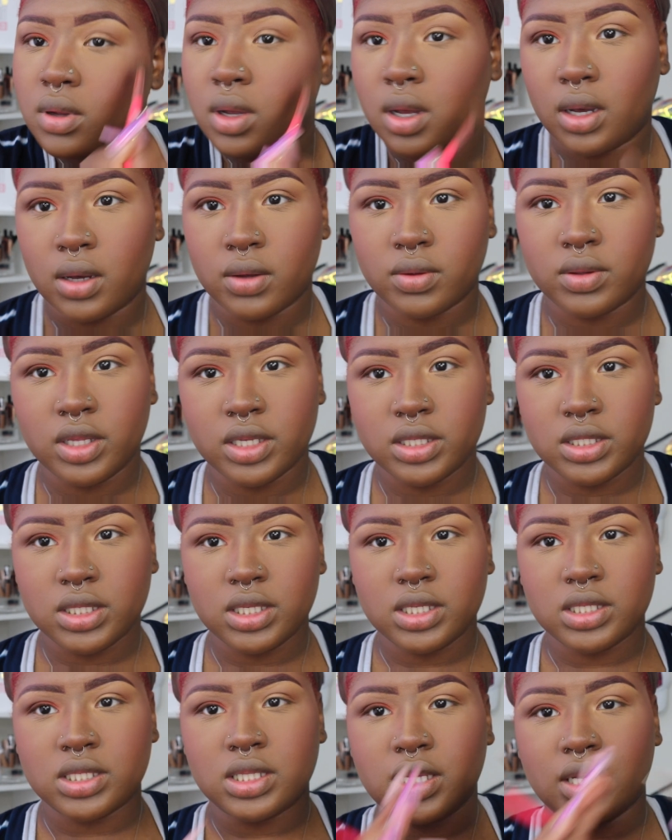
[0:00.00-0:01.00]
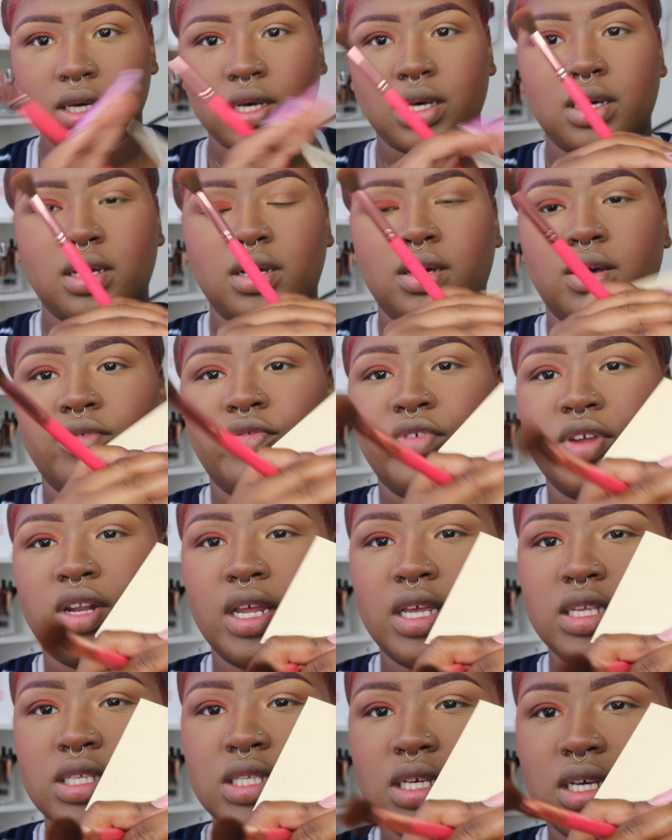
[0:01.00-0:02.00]
Oh, this is the
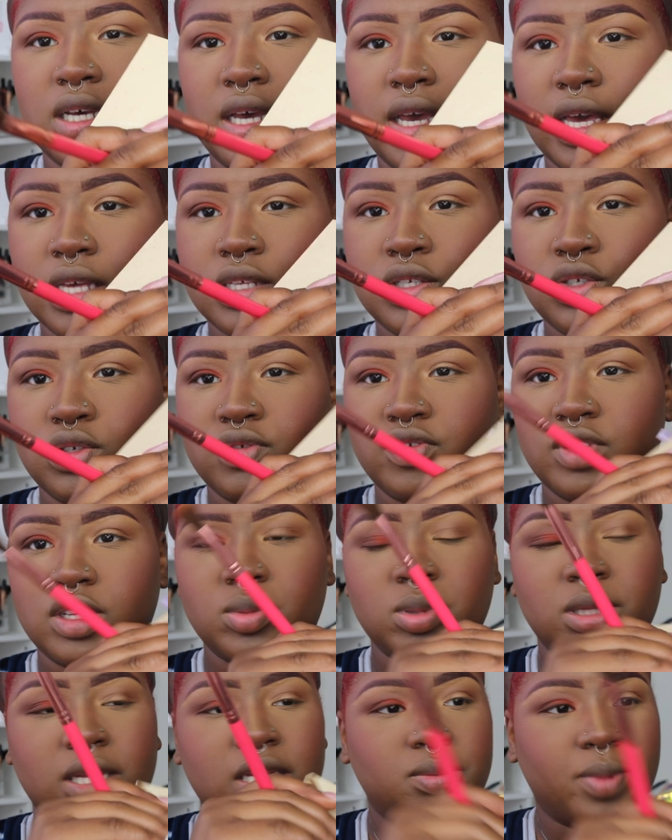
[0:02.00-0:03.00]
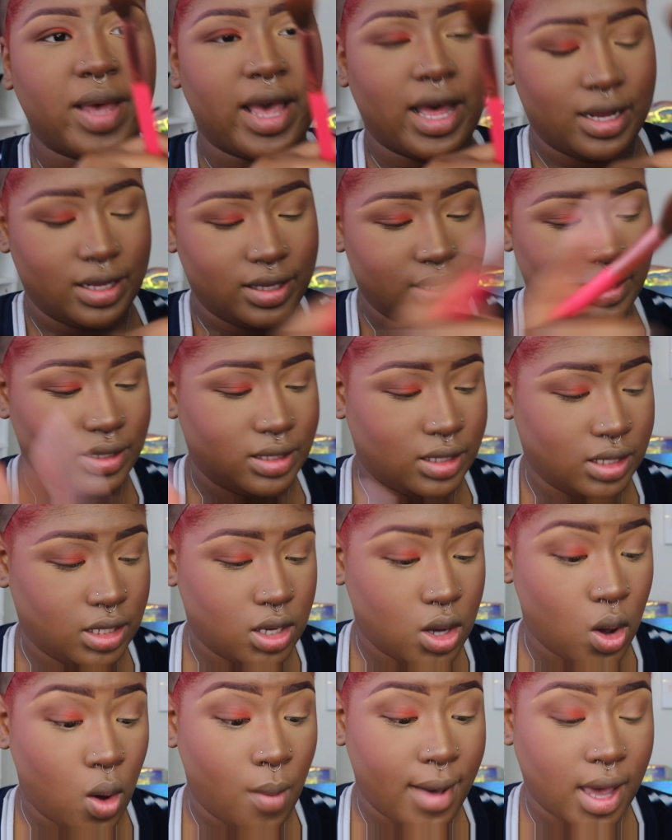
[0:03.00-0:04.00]
Vanessa X Juvia's Place palette.
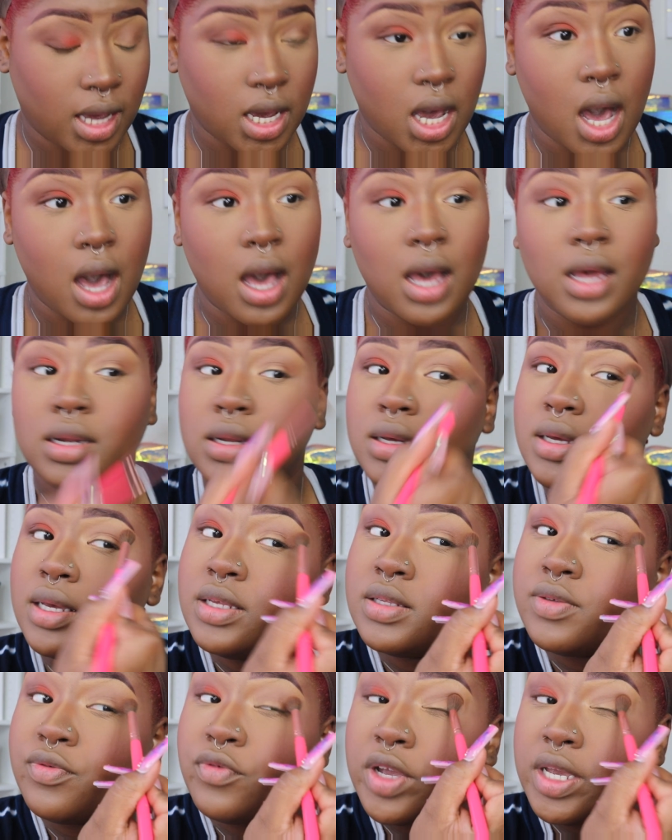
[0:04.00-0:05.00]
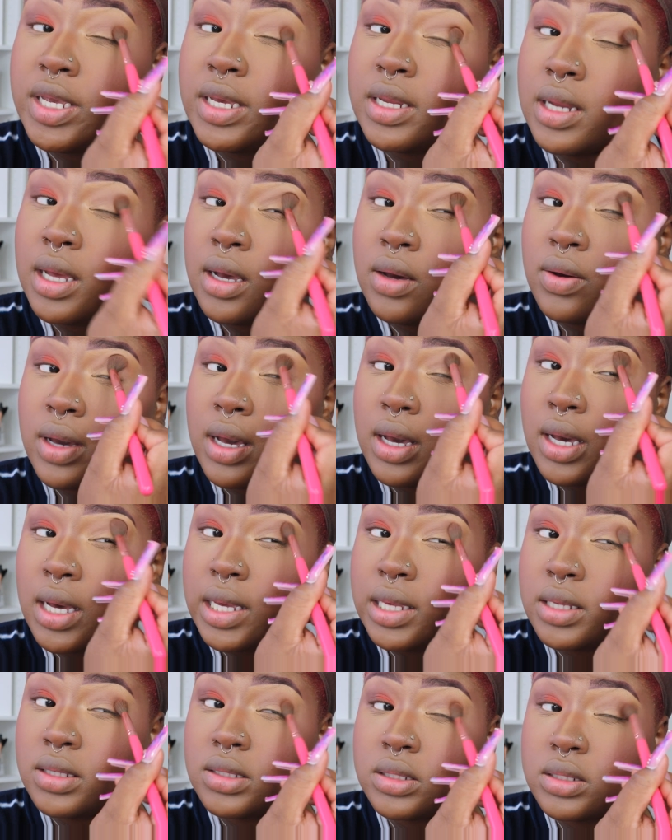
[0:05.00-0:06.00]
He's freaking out,
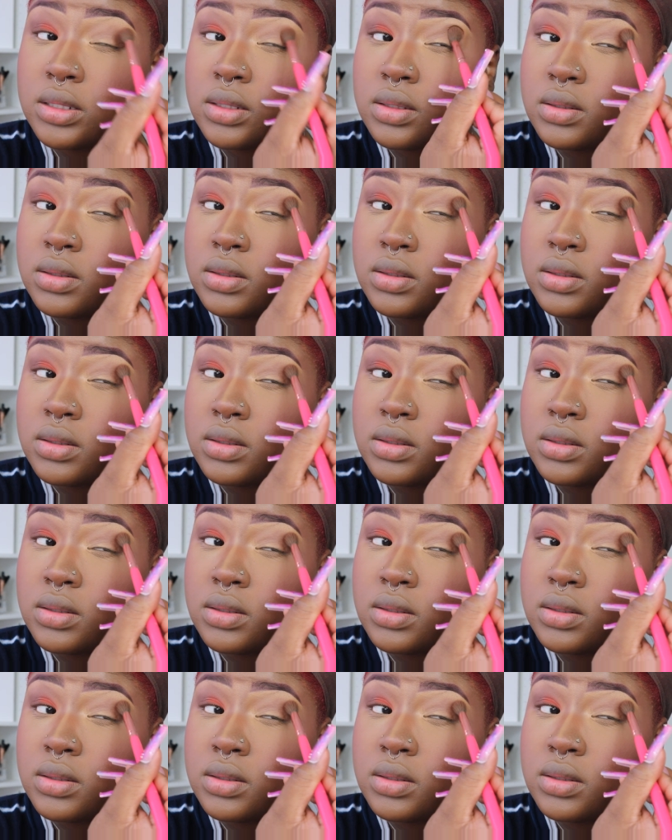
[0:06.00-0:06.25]
guys.